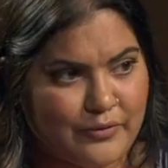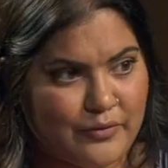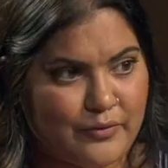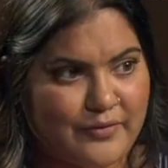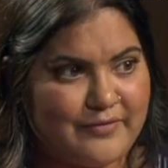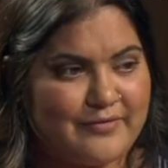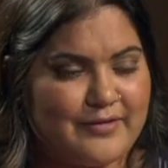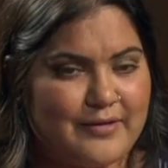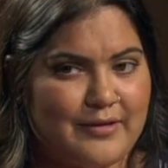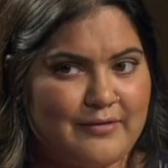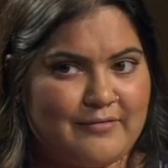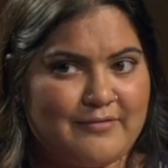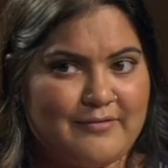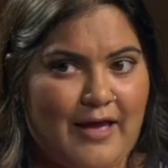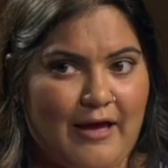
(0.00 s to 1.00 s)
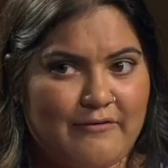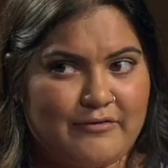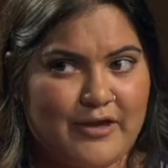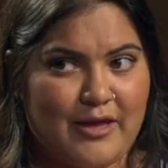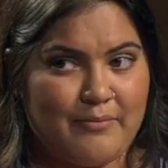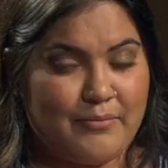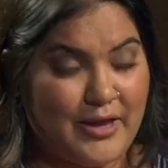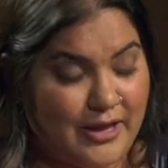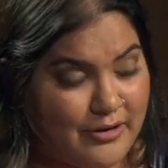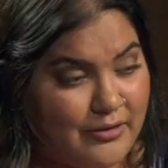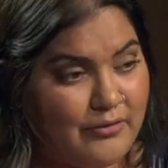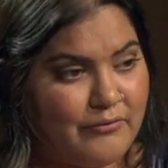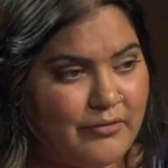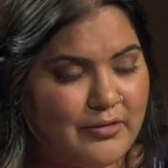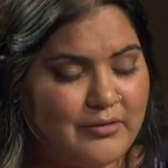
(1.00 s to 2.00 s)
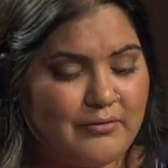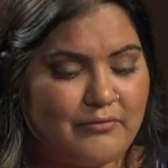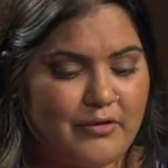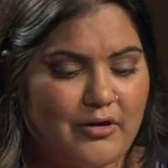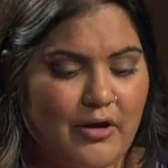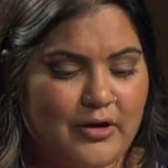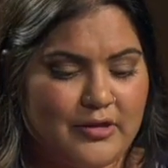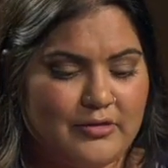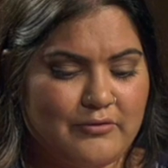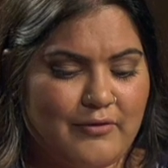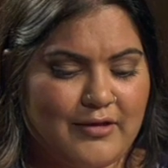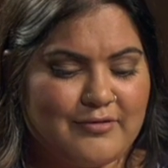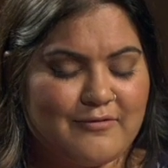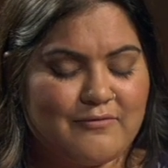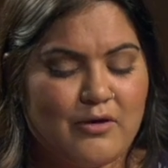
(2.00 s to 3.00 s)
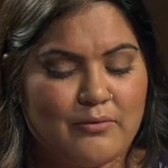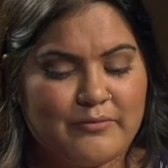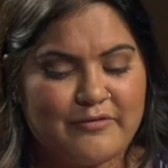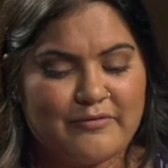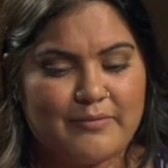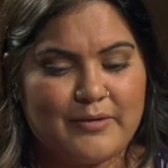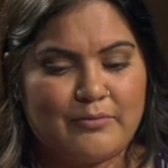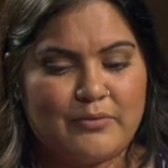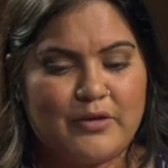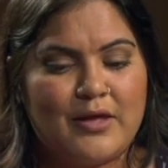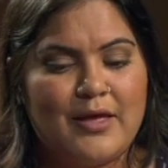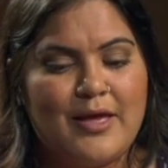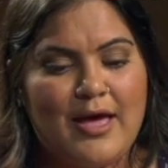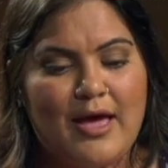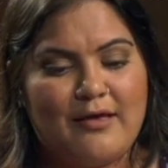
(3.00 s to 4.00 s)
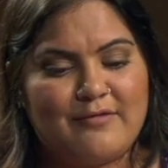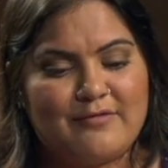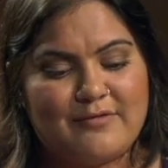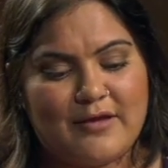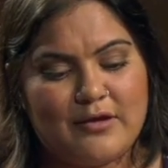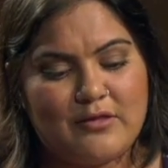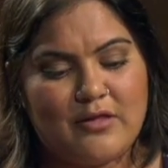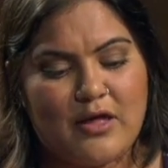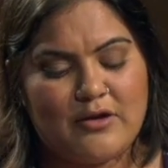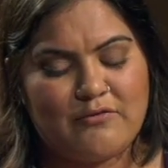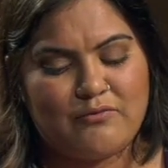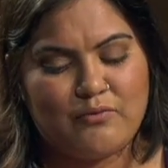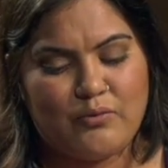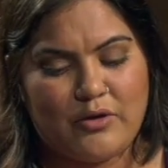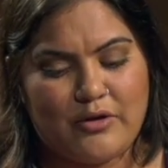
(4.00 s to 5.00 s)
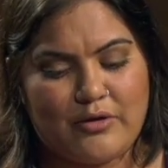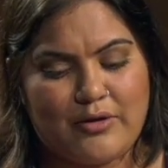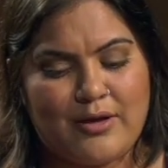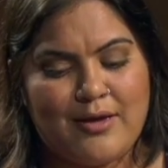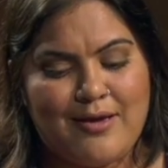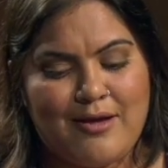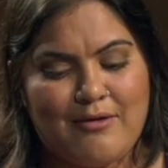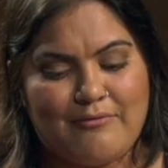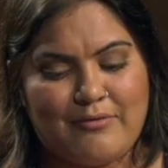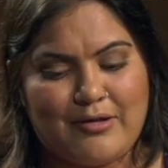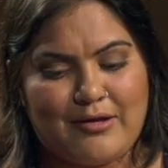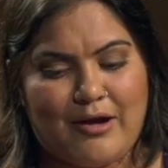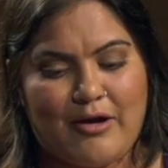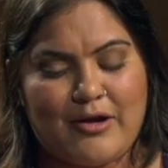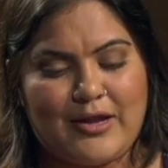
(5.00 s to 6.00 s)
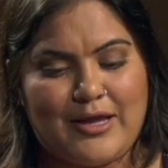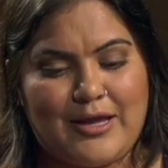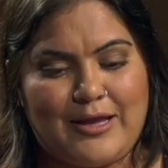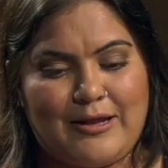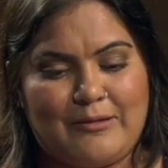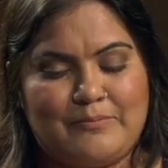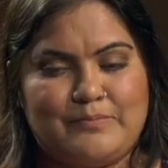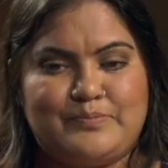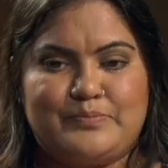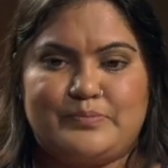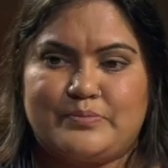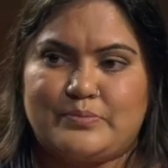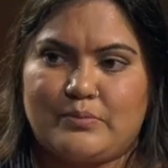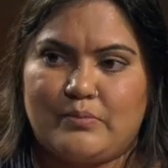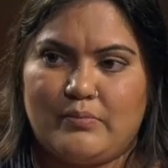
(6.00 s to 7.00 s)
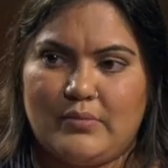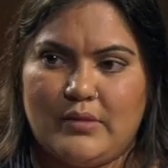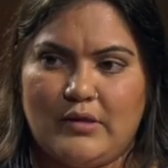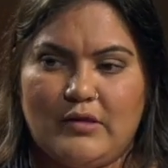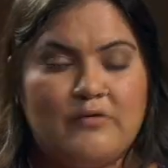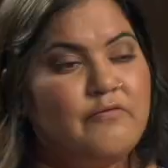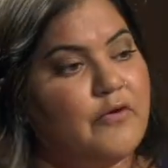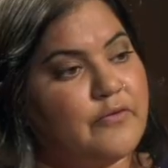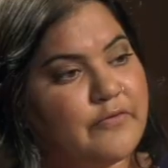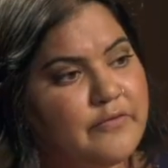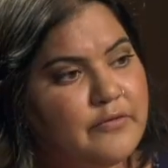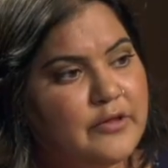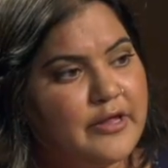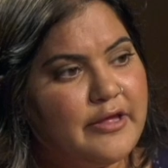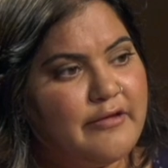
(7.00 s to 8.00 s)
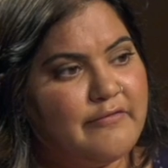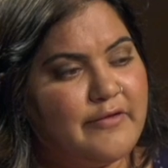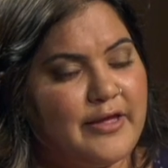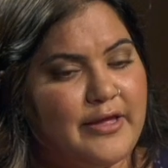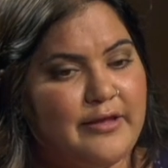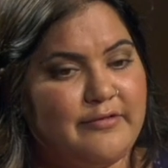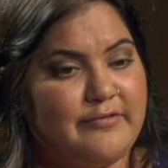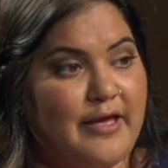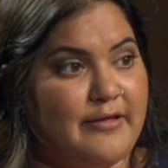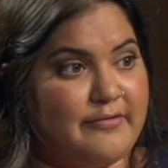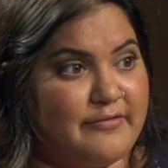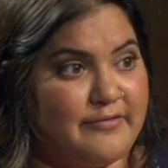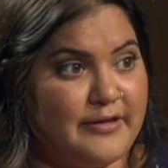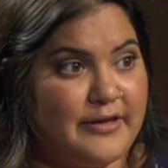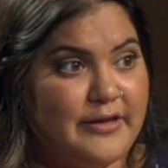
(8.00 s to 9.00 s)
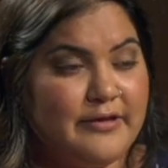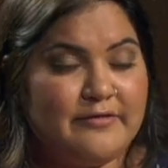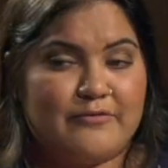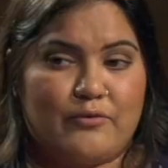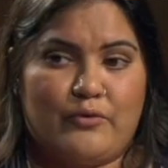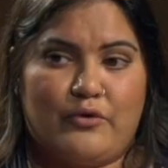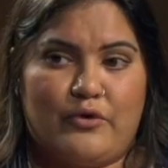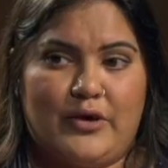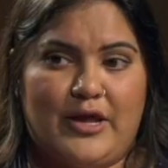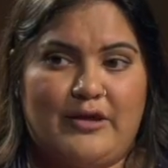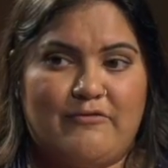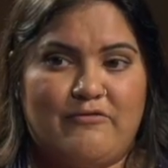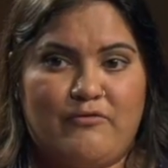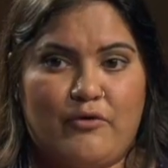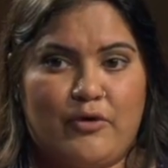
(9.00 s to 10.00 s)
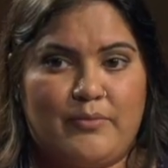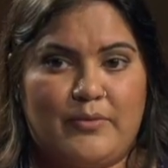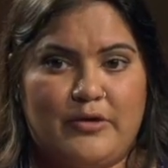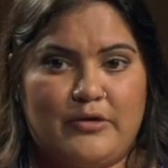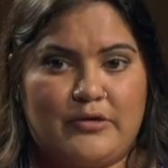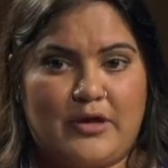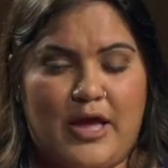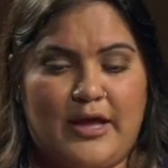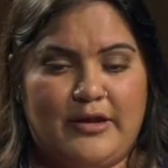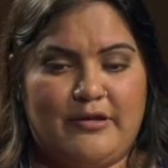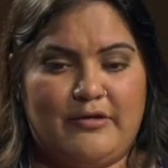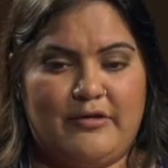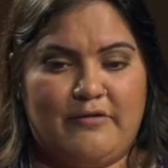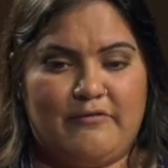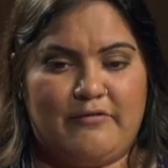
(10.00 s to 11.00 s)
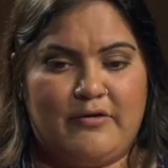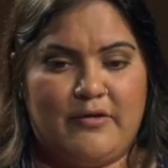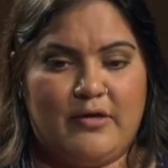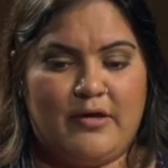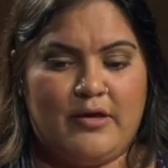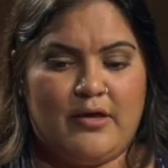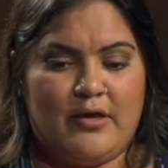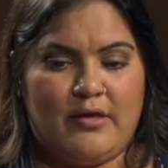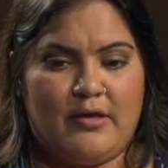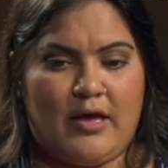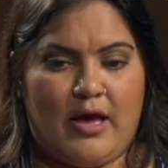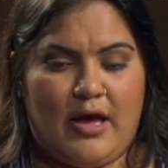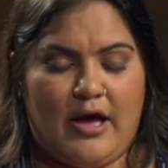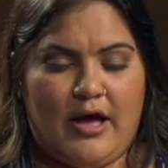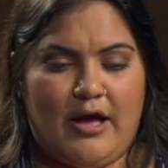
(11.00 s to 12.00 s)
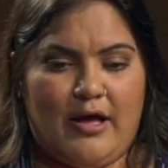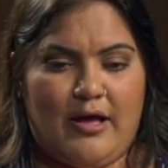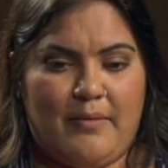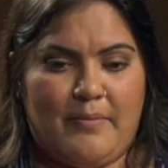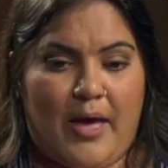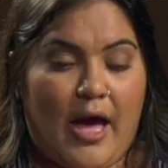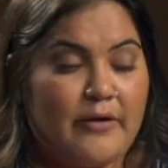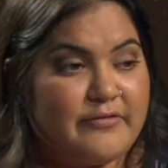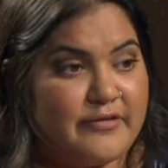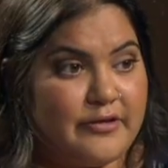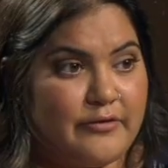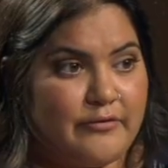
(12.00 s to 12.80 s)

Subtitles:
who is the staff campaigner regarding the rights of homeless people, has done a lot of work regarding folks who live in tent cities or informal kind of housing